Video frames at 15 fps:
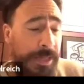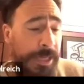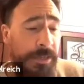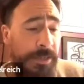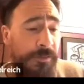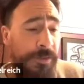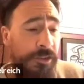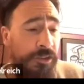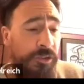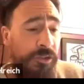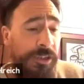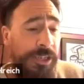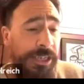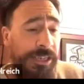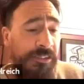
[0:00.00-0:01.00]

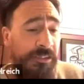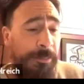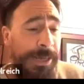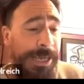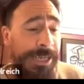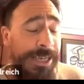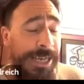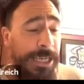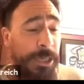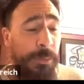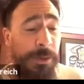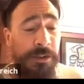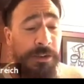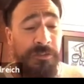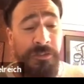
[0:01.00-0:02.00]
individuals are going to spend
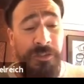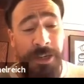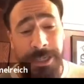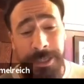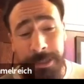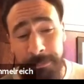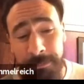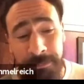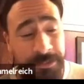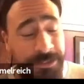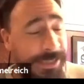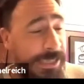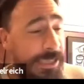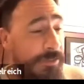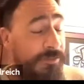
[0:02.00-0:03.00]
anywhere from
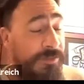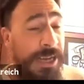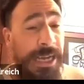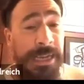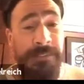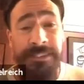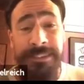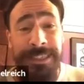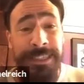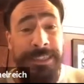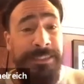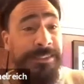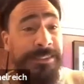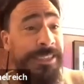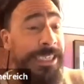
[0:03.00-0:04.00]
say five,
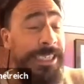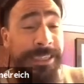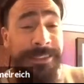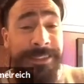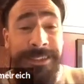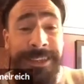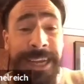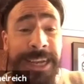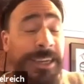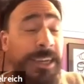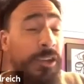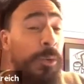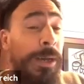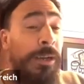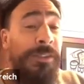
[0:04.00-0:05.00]
six to 10 to
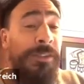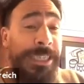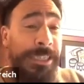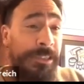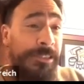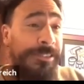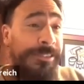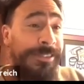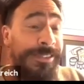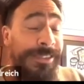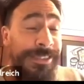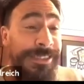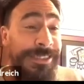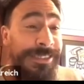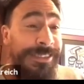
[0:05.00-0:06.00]
12 years
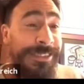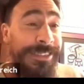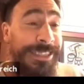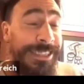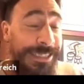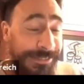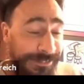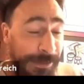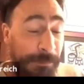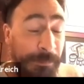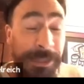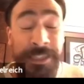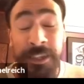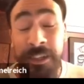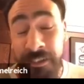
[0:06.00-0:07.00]
in
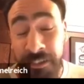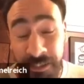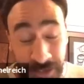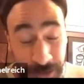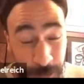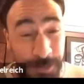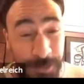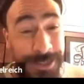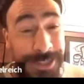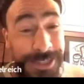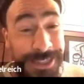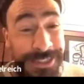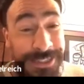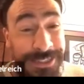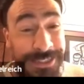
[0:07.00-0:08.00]
something called
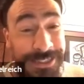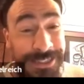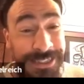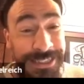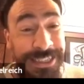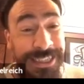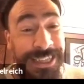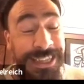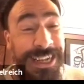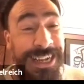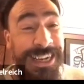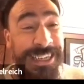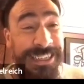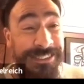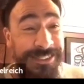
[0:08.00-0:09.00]
school
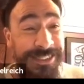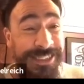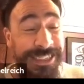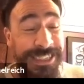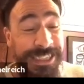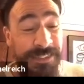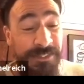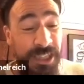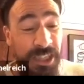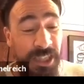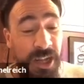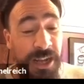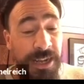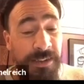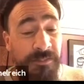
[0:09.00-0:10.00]
that is going to give a
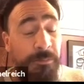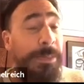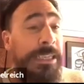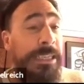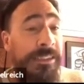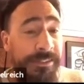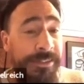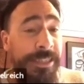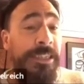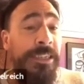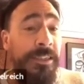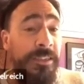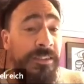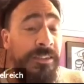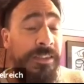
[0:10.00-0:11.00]
lot of mixed
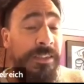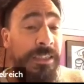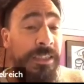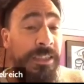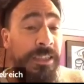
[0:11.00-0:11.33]
signals